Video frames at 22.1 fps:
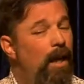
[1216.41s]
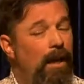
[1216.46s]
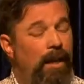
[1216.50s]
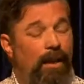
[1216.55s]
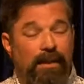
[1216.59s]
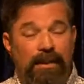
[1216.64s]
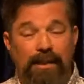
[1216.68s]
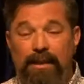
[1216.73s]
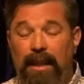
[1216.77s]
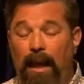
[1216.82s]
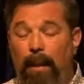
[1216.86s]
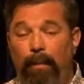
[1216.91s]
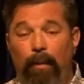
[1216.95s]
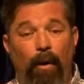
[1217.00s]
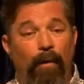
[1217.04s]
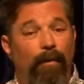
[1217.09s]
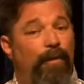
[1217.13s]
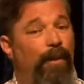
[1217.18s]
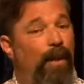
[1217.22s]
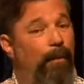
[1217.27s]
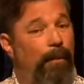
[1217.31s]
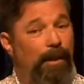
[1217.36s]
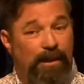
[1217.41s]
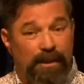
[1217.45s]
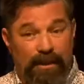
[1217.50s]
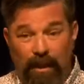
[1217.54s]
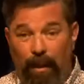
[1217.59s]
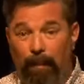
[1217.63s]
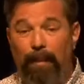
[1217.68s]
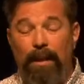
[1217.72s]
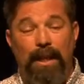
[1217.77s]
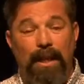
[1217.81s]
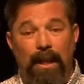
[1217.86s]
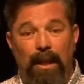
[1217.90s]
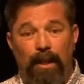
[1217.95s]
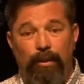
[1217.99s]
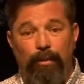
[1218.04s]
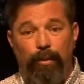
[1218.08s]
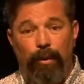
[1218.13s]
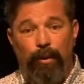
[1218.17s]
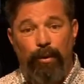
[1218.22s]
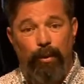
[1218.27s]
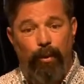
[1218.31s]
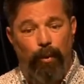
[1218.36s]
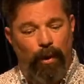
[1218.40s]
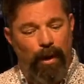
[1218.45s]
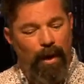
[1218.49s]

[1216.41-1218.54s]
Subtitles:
he'll step over them and somebody else will do